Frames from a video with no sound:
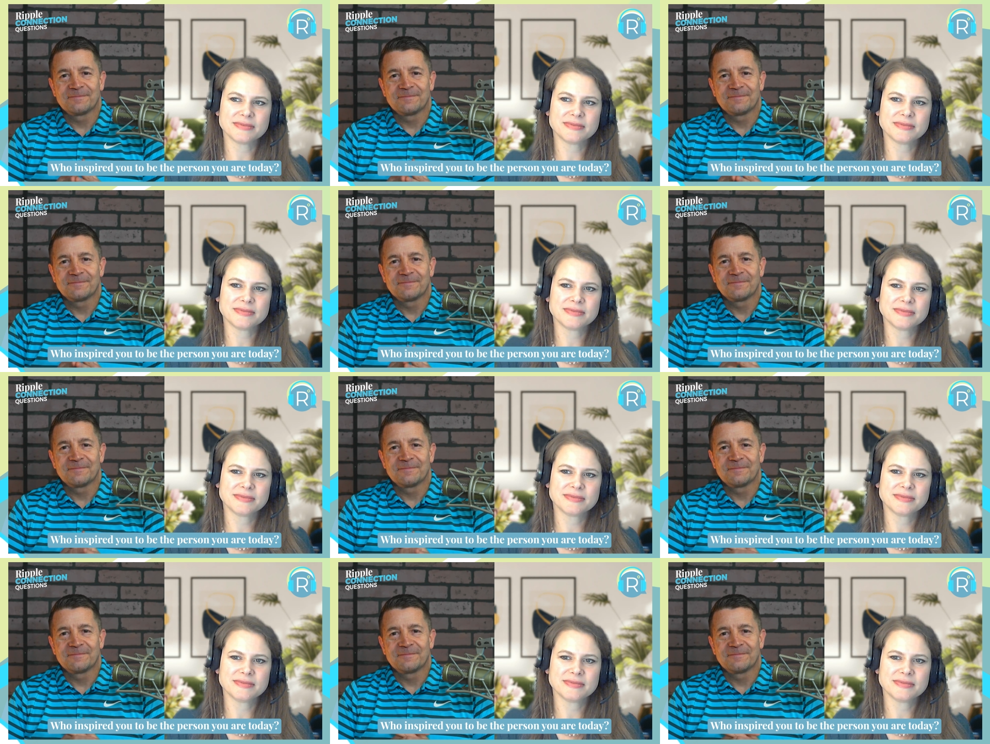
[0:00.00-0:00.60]

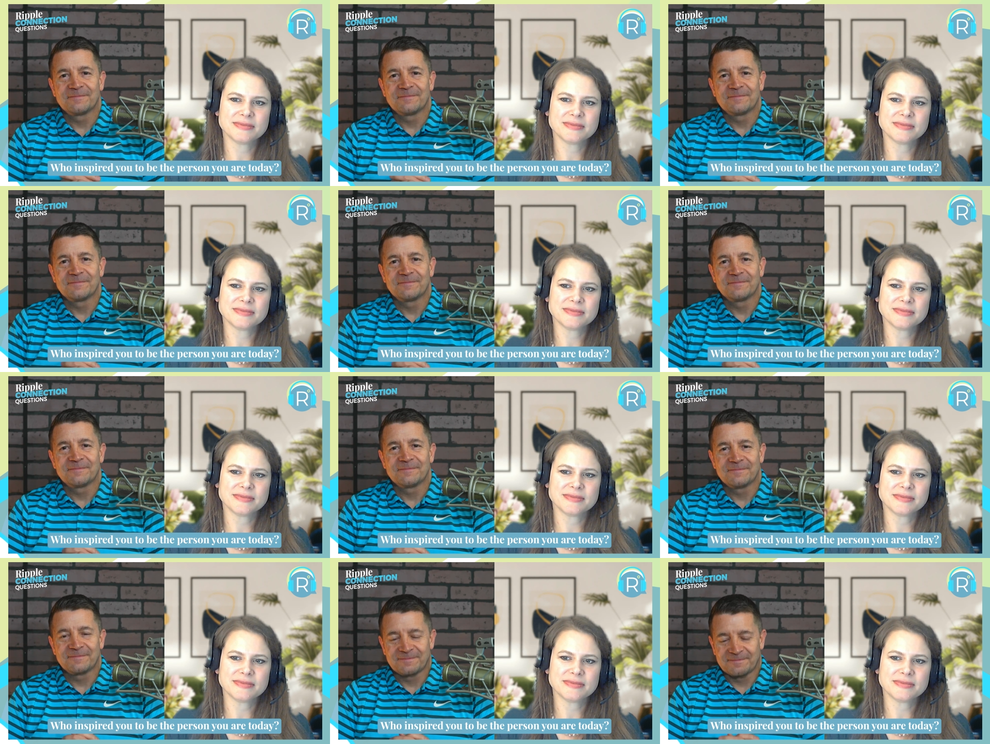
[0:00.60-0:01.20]

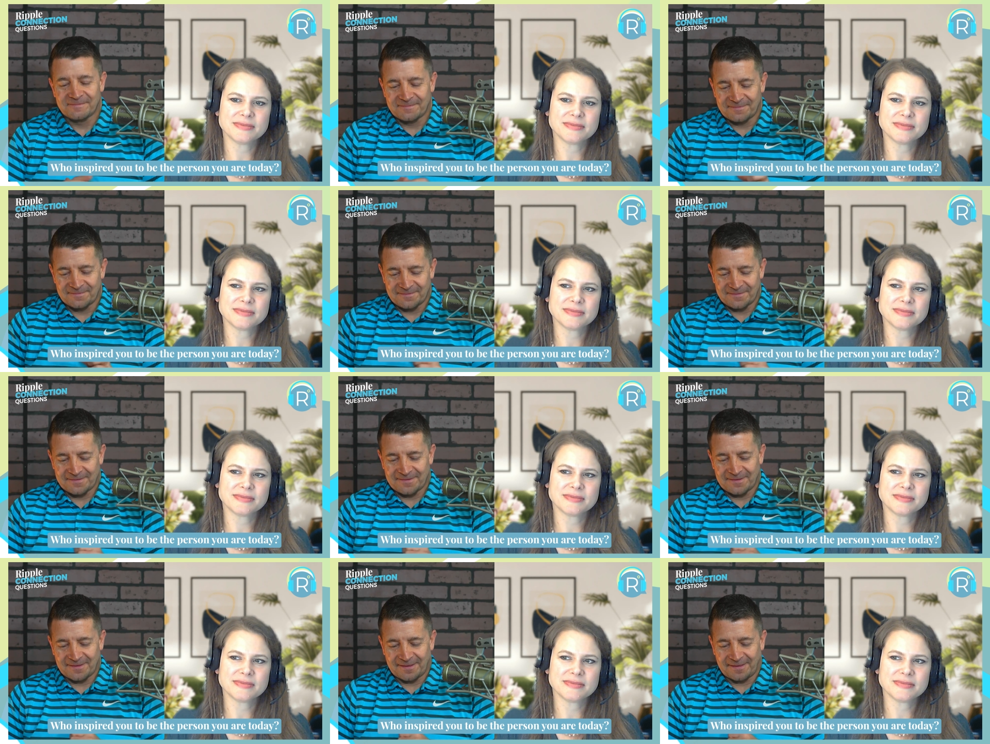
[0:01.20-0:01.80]

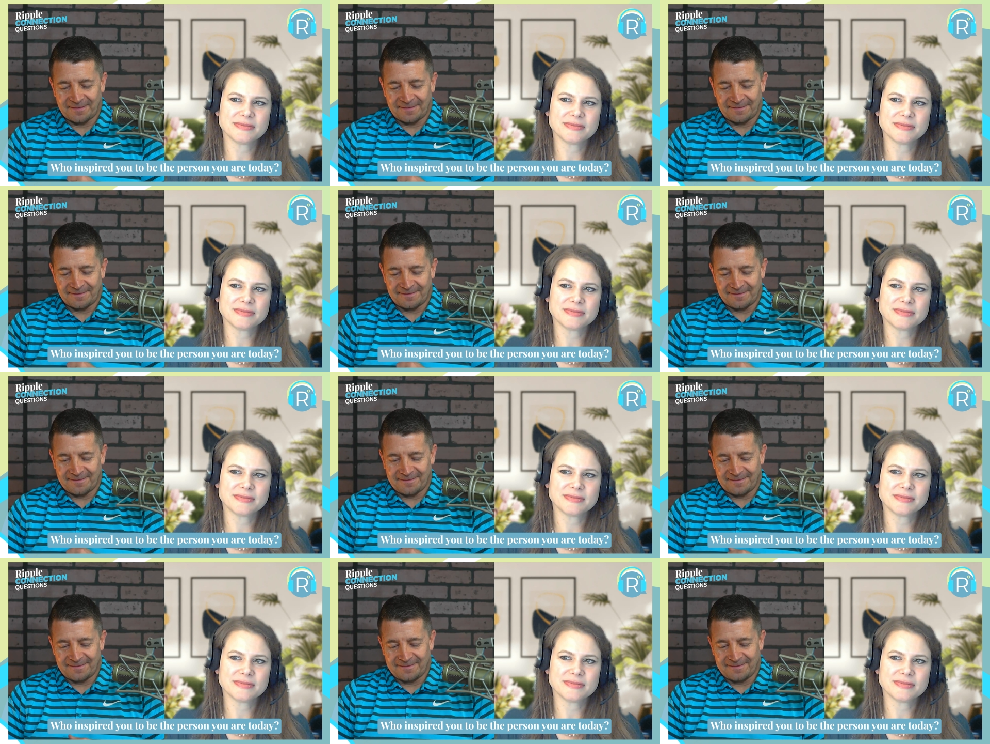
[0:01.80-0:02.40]

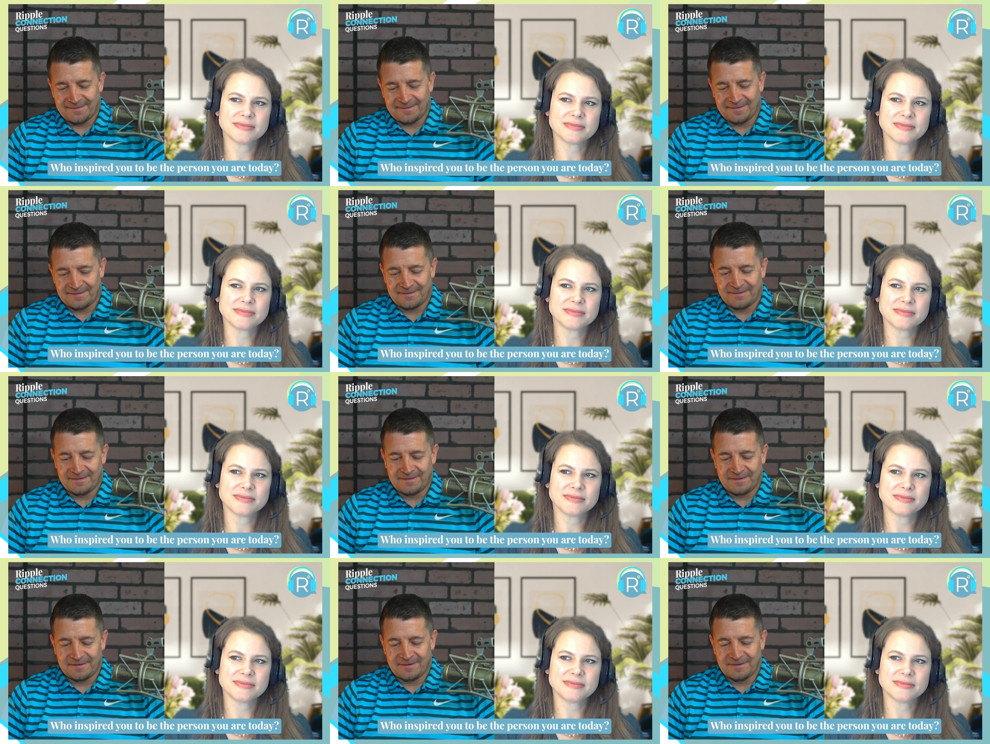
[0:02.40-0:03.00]

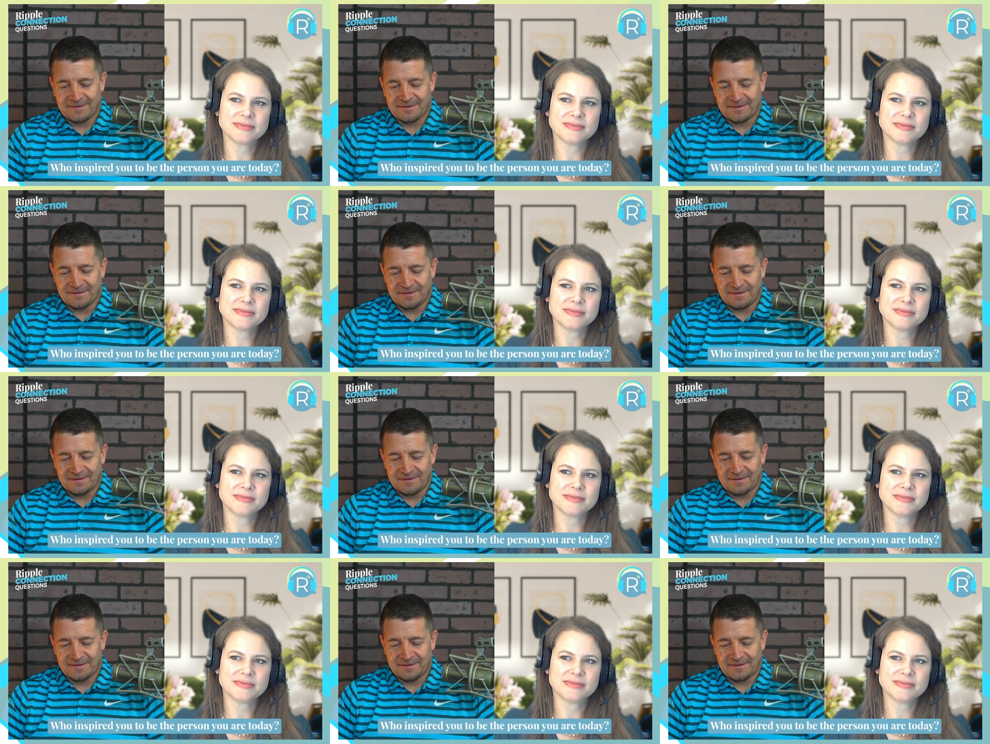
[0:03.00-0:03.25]
No one is speaking in this clip.